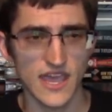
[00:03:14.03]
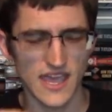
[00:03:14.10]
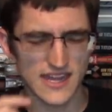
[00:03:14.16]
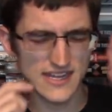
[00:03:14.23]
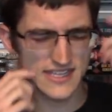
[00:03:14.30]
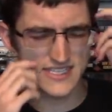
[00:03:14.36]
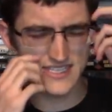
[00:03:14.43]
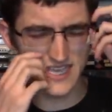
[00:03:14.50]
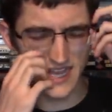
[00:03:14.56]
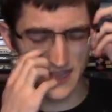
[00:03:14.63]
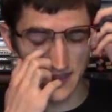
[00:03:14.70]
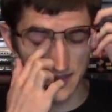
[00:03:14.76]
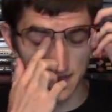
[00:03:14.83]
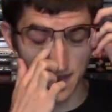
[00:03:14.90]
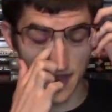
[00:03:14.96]
And it's
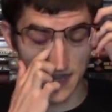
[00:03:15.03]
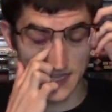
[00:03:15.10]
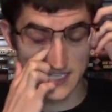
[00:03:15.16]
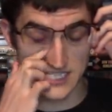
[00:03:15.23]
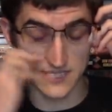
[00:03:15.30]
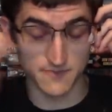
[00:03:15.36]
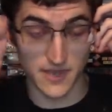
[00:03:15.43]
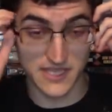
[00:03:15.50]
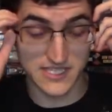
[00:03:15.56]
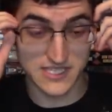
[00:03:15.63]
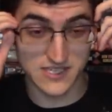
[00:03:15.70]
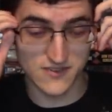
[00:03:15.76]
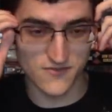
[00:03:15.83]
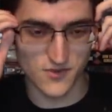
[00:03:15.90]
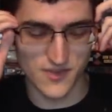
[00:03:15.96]
not that
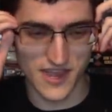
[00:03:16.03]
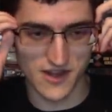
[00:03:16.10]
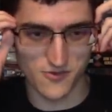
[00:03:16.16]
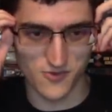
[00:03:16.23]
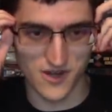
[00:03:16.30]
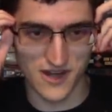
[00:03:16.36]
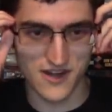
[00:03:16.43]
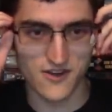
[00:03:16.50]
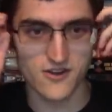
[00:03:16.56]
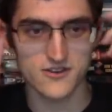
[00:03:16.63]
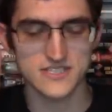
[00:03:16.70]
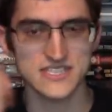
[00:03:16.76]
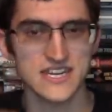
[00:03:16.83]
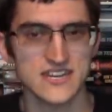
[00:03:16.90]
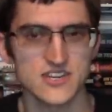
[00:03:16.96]
expensive or that rare,
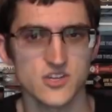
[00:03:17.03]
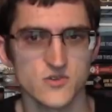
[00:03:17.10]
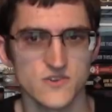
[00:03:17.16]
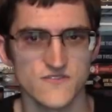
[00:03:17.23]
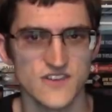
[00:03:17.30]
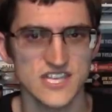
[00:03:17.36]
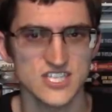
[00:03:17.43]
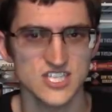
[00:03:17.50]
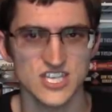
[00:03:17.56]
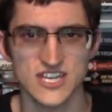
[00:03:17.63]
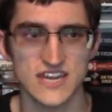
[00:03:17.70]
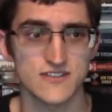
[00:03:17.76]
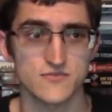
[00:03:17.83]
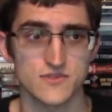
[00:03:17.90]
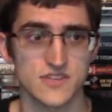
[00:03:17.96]
it's not a new invention, I
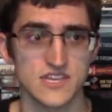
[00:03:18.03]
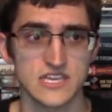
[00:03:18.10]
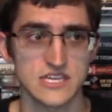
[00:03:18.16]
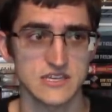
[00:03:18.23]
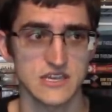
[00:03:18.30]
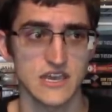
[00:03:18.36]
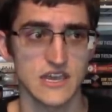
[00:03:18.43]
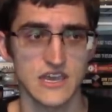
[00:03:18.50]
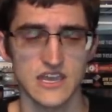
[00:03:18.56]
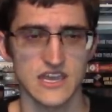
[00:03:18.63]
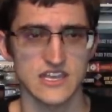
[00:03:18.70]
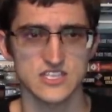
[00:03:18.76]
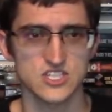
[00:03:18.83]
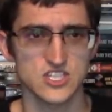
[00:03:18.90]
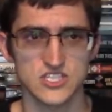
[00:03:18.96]
don't think.
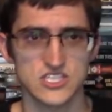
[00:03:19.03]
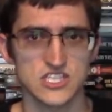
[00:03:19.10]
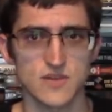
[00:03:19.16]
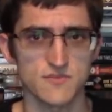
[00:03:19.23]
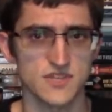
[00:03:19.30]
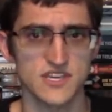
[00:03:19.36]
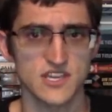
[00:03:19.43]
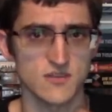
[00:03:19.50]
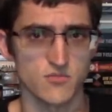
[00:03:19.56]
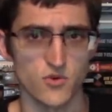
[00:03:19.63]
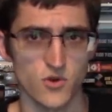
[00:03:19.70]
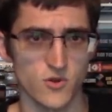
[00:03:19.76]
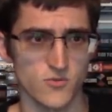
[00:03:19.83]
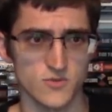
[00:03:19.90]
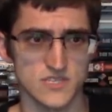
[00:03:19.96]
It's just something
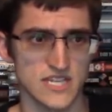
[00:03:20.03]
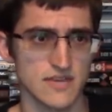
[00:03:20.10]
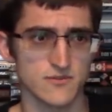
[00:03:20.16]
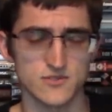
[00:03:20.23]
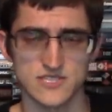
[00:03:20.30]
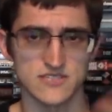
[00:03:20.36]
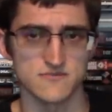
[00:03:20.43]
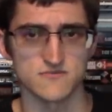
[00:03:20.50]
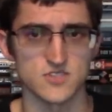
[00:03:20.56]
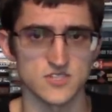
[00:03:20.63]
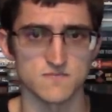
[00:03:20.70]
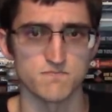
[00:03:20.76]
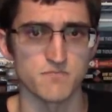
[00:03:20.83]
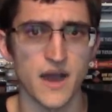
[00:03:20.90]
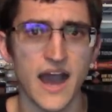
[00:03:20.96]
Gabor was able to
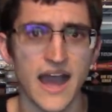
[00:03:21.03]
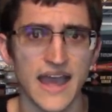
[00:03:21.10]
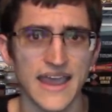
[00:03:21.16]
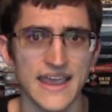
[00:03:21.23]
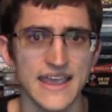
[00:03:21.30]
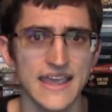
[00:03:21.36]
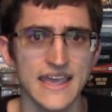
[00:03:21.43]
just buy.